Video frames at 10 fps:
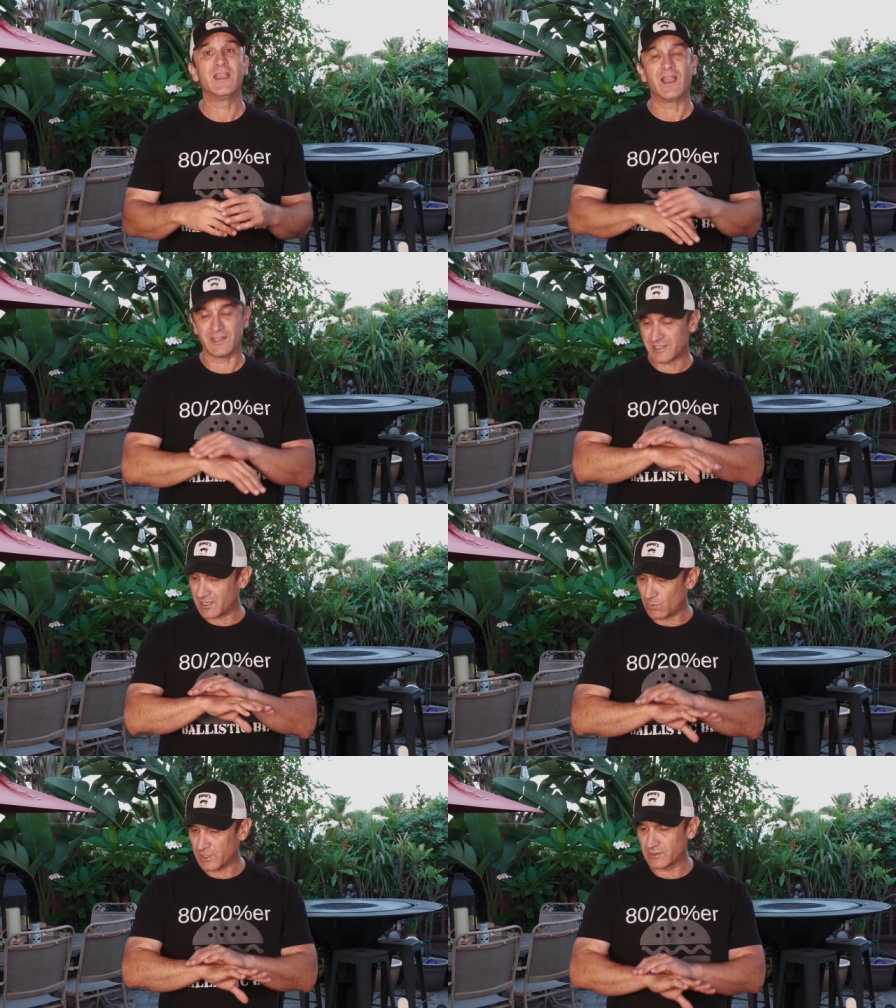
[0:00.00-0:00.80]
I just kind
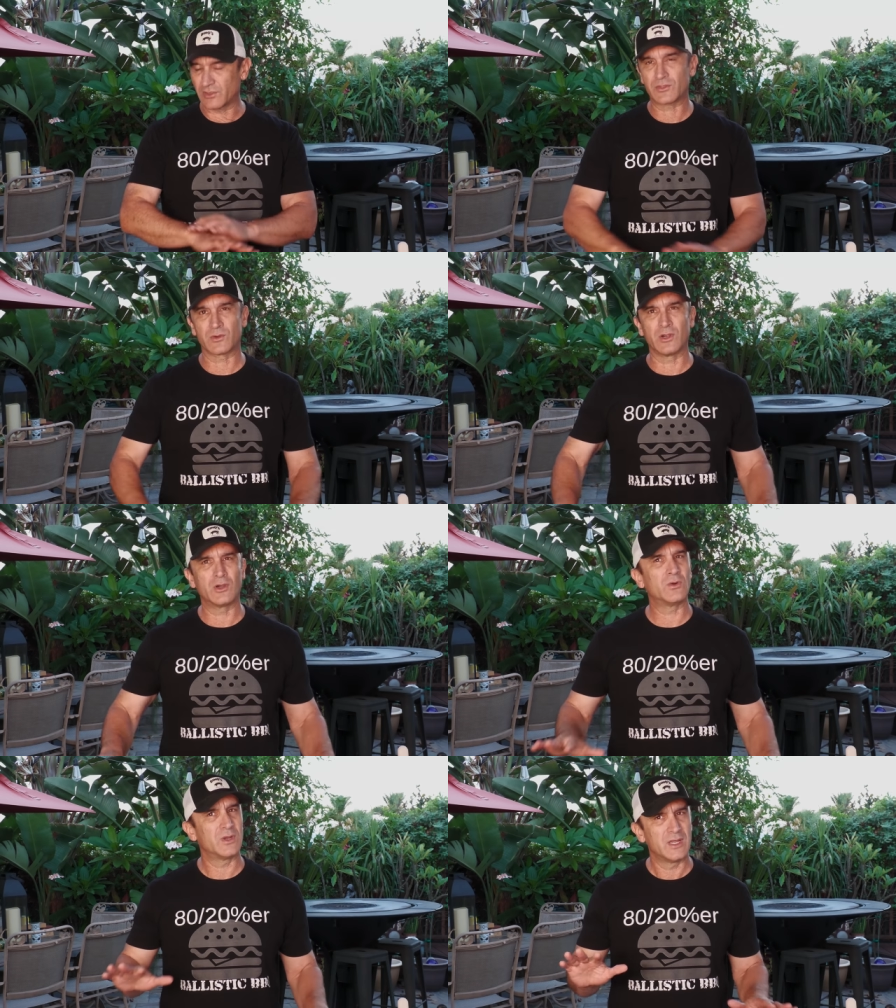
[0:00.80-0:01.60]
of wanted to
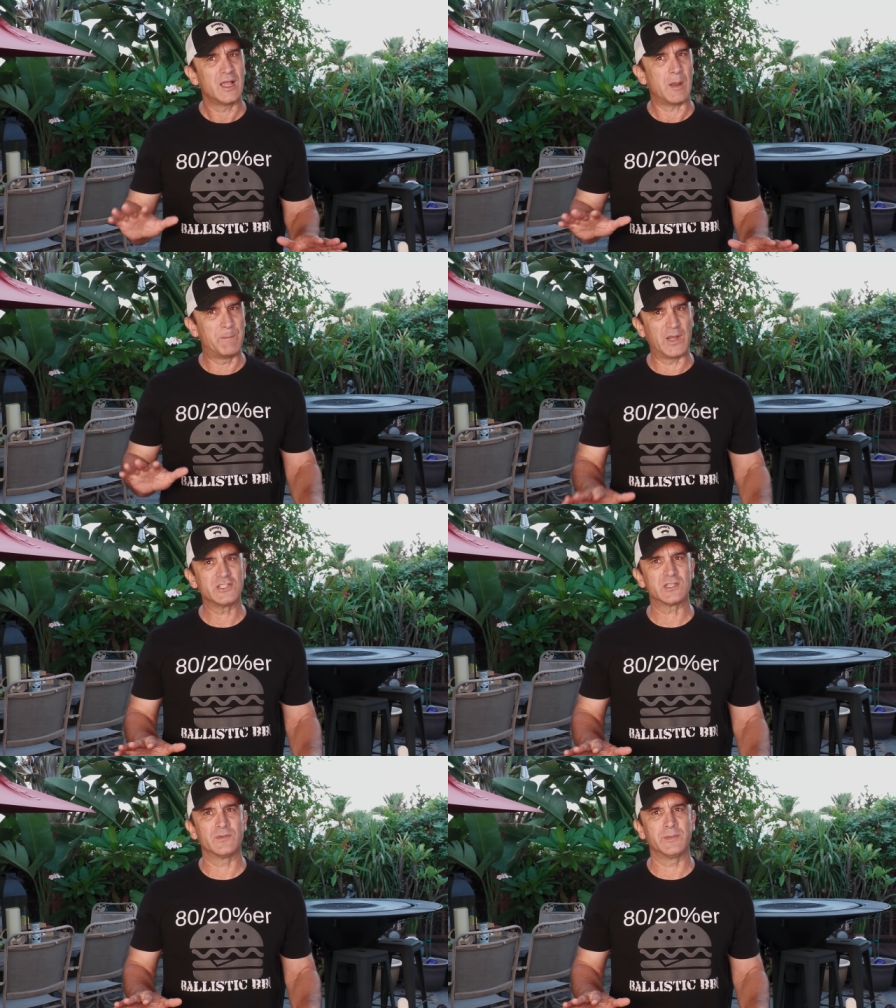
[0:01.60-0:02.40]
throw a
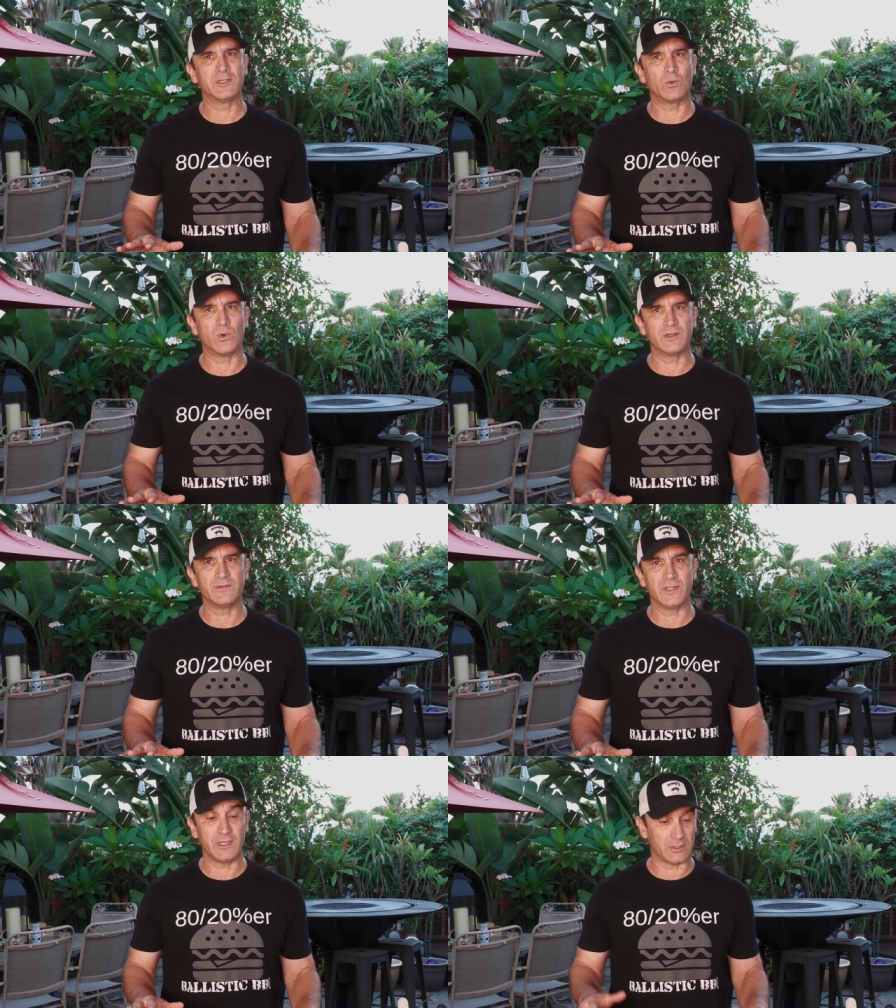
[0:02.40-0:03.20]
bunch of them into one
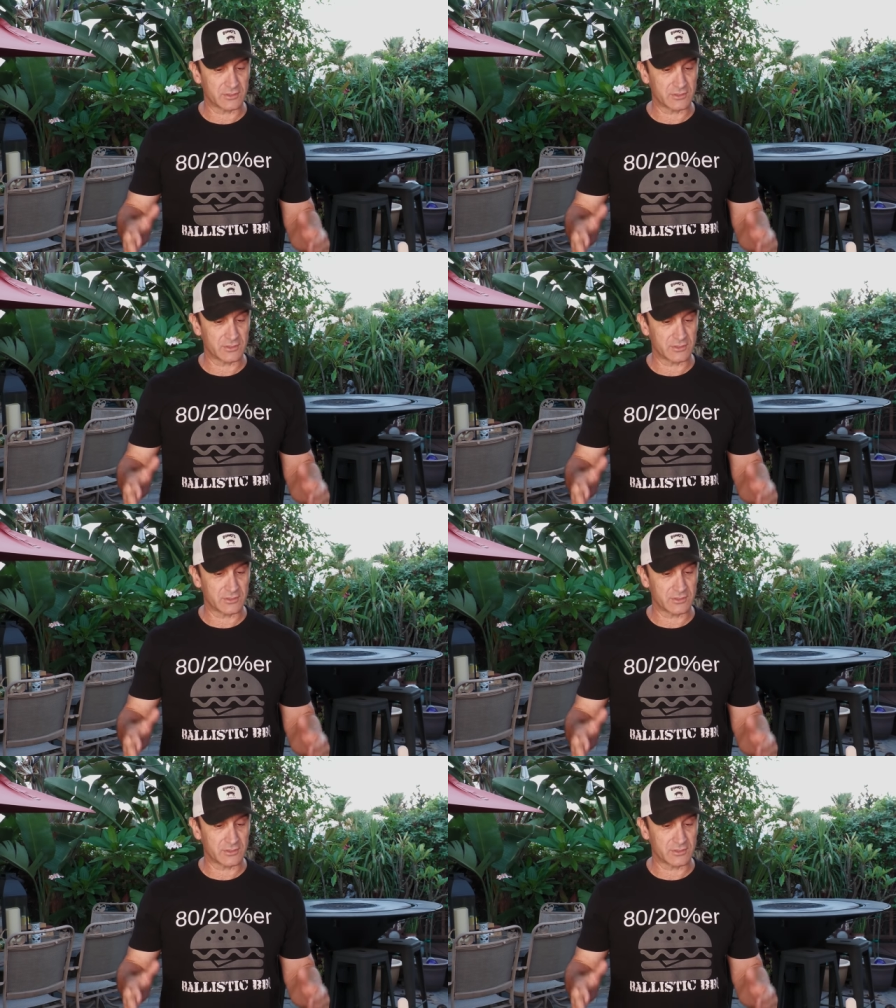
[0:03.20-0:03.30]
video.